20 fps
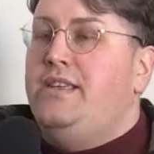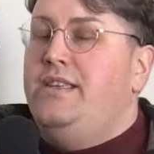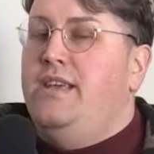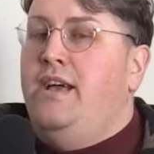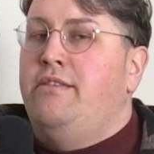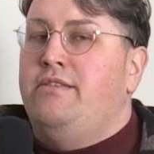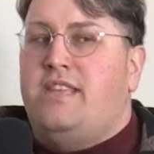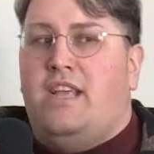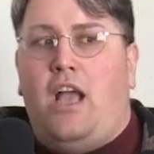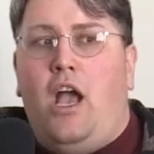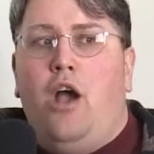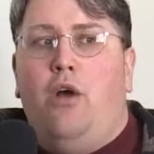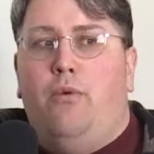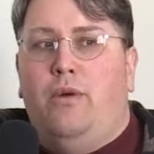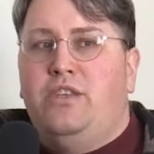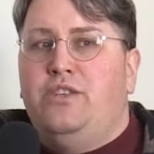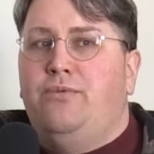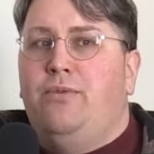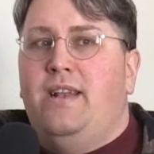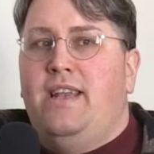I was like, oh,
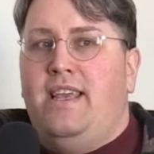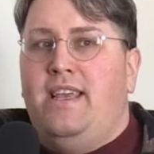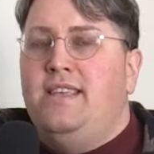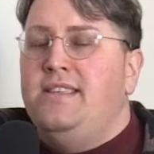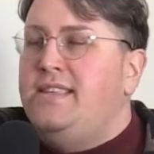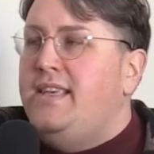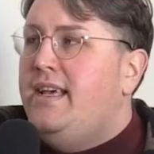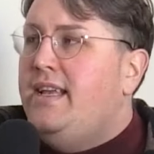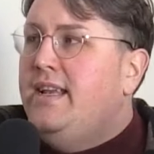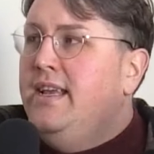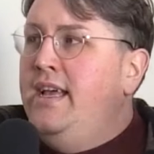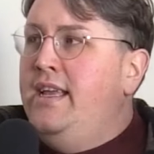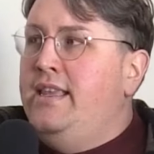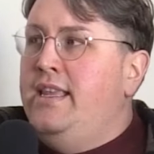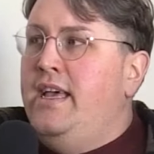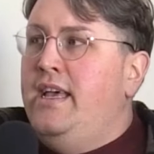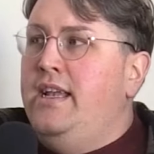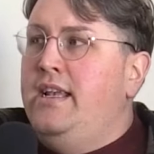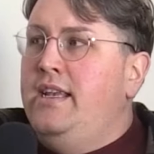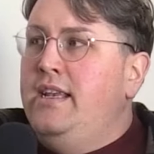which one is it? And
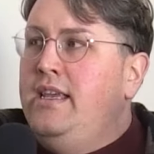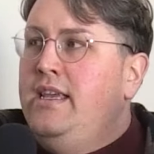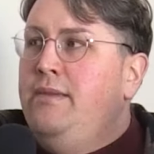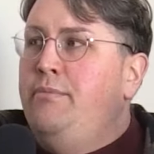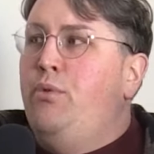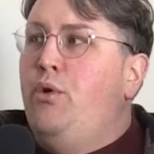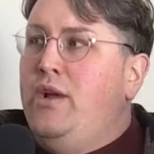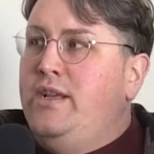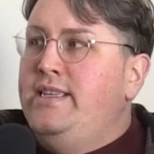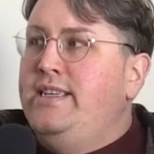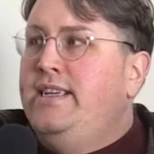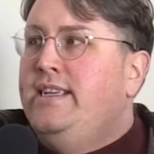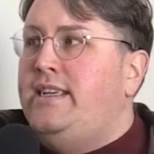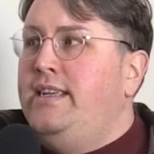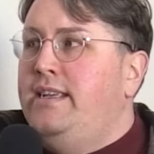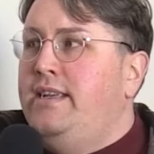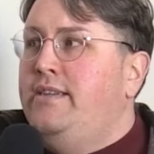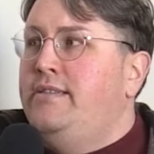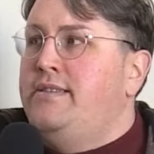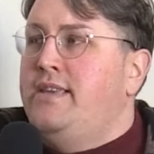then he pointed
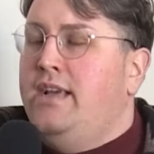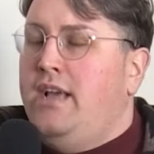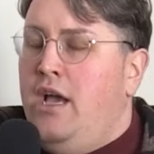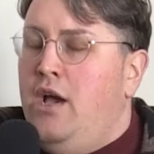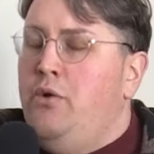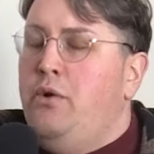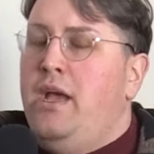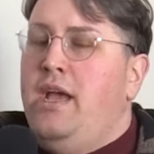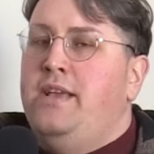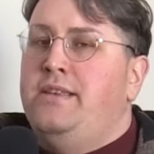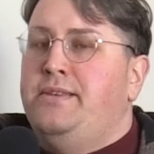and I was like, okay.